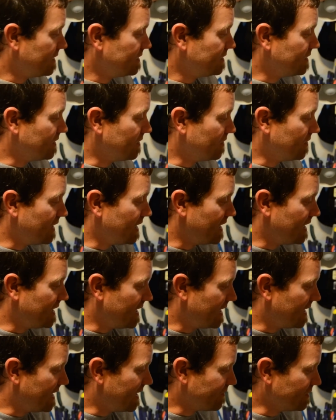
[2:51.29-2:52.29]
You know,
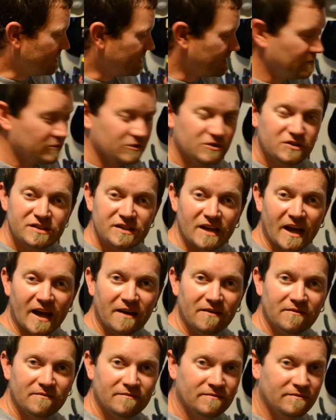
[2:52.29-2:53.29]
and everything was
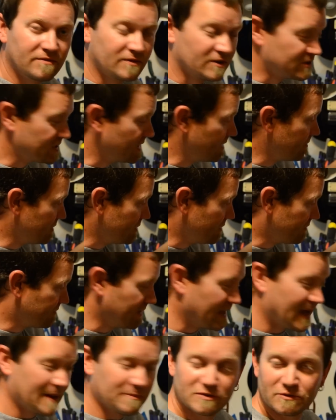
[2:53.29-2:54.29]
set. For example, your
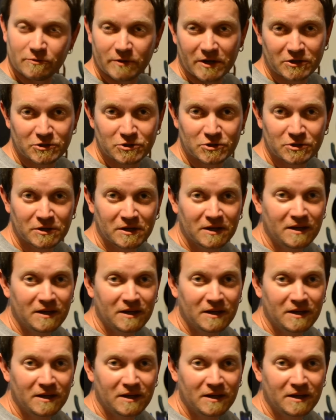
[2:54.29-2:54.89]
flap switch.